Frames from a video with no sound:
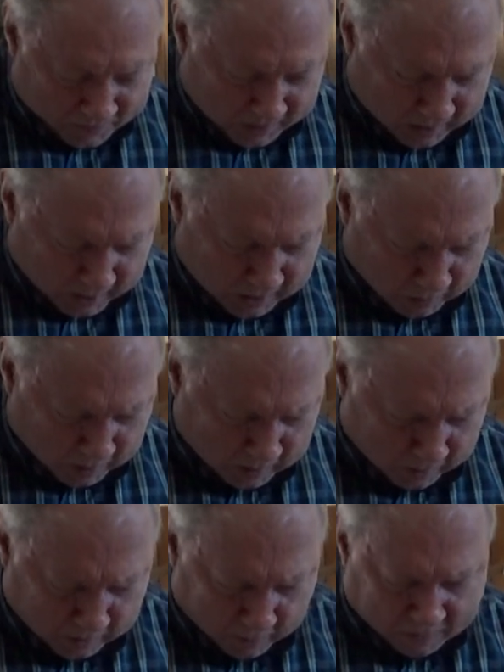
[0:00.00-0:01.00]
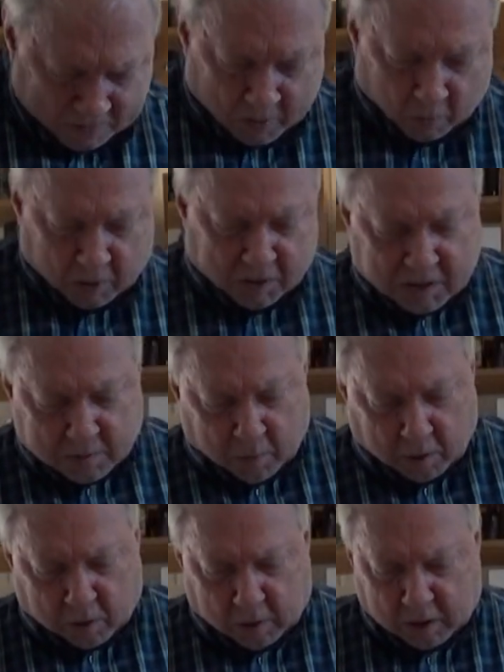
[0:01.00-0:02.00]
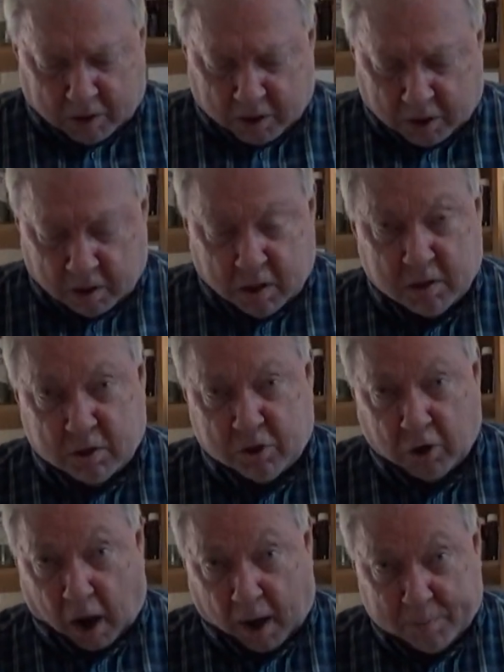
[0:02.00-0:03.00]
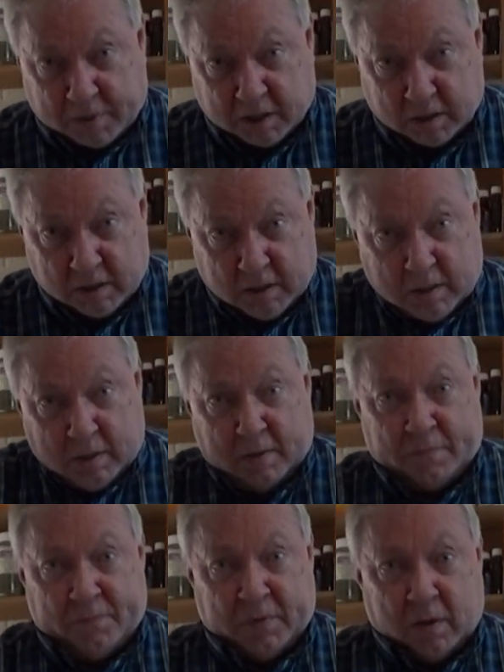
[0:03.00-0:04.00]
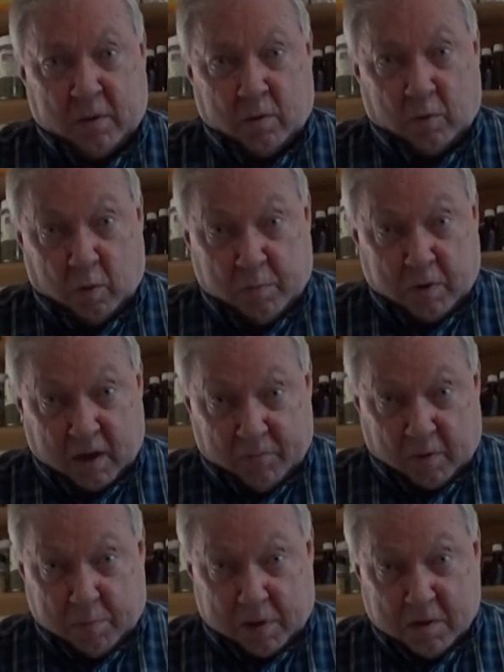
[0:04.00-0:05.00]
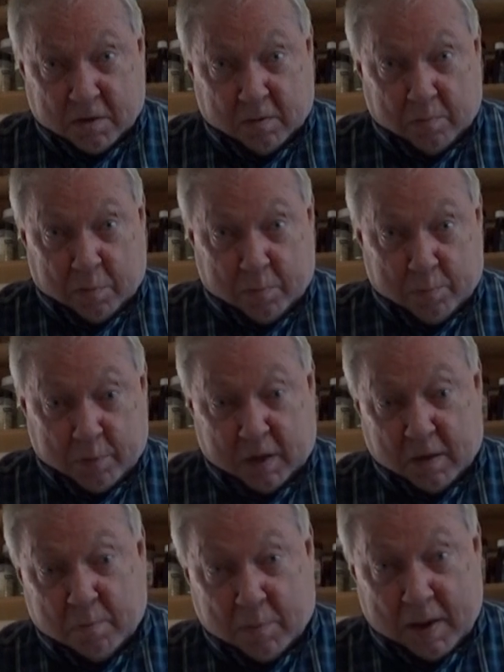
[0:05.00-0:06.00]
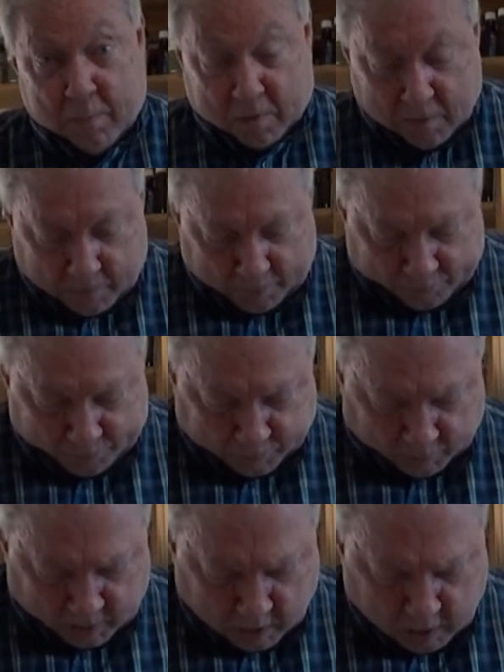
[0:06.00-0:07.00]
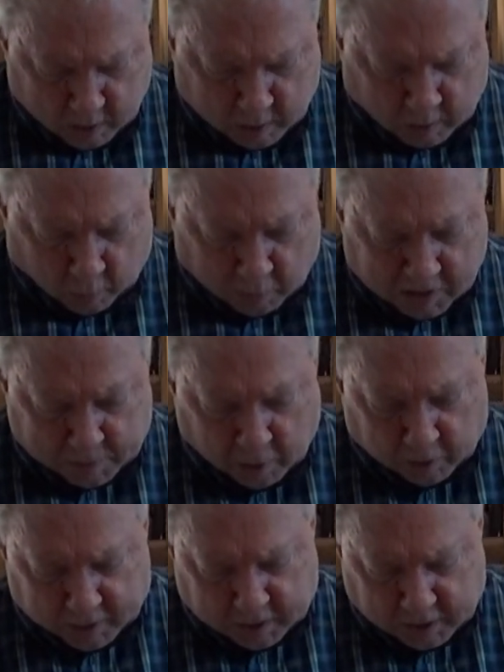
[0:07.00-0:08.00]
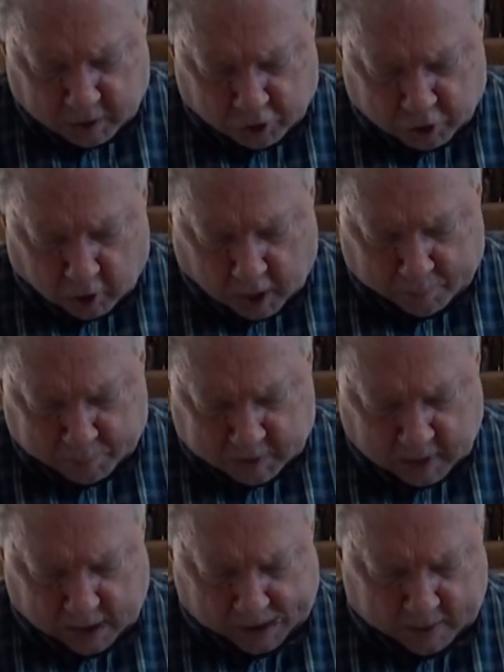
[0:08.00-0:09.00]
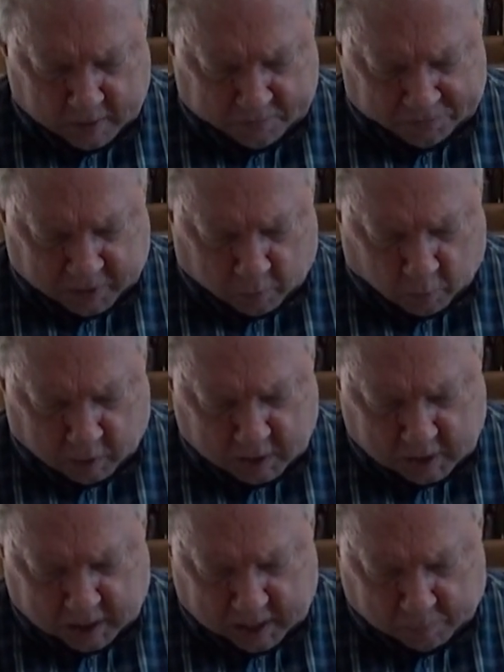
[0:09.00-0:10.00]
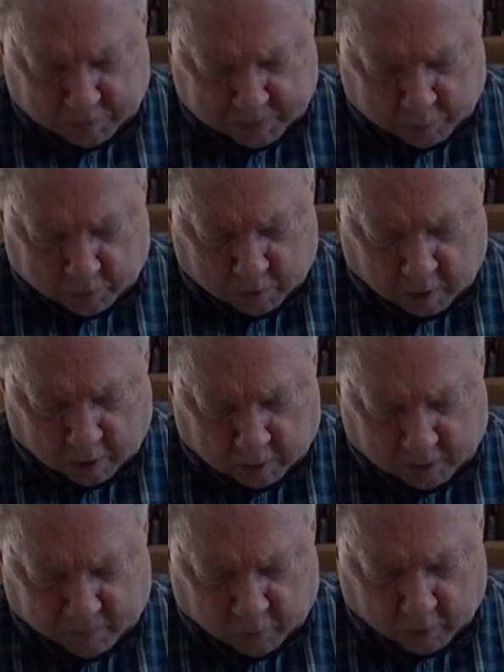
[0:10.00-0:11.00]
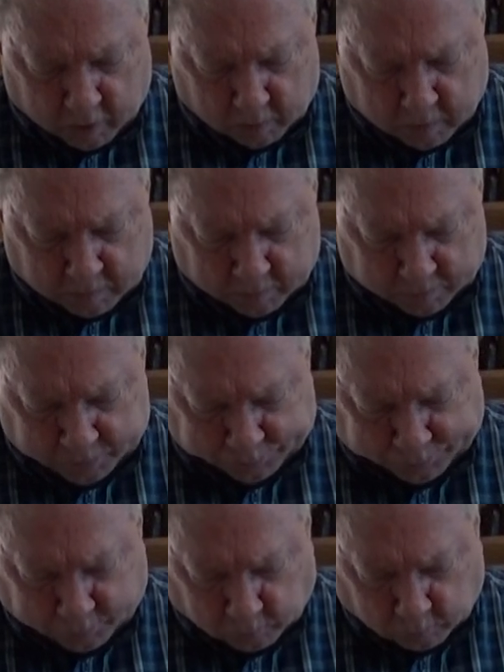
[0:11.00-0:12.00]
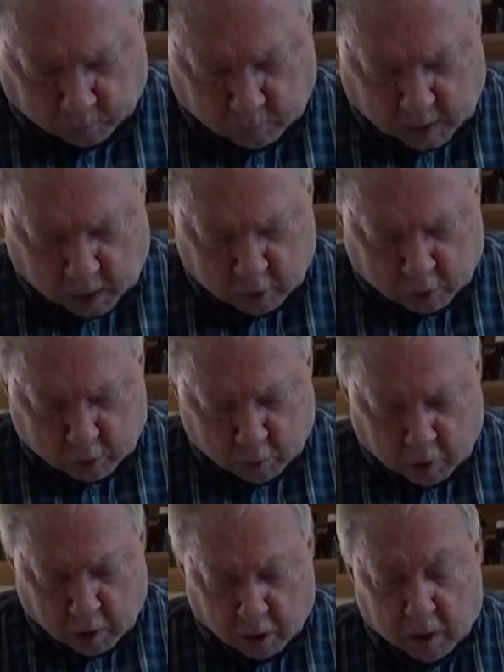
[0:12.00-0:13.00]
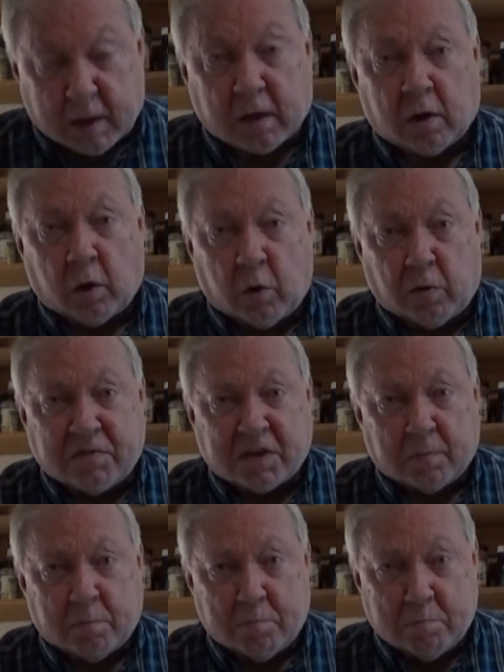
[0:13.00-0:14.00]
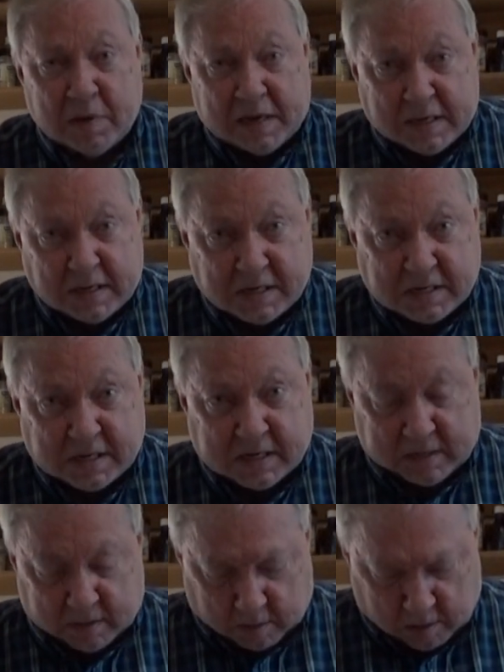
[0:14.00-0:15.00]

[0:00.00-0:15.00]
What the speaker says: Anyway, 1 small onion chopped. I hope you have your pen and paper. 1 small onion chopped. 1 tablespoon olive oil. 2 garlic cloves minced.